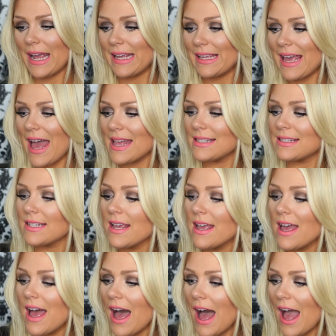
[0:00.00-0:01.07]
I guess
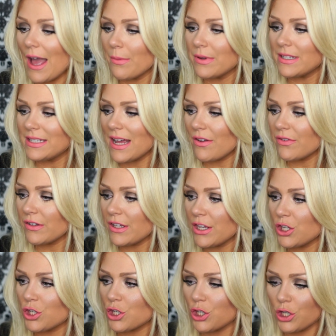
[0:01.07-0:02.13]
I would
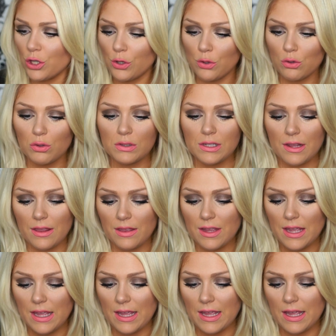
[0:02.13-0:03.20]
definitely choose
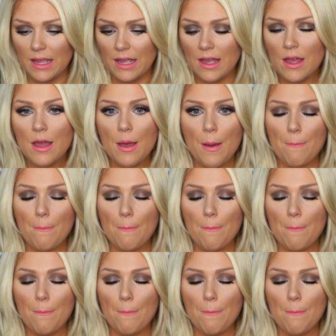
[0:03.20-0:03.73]
the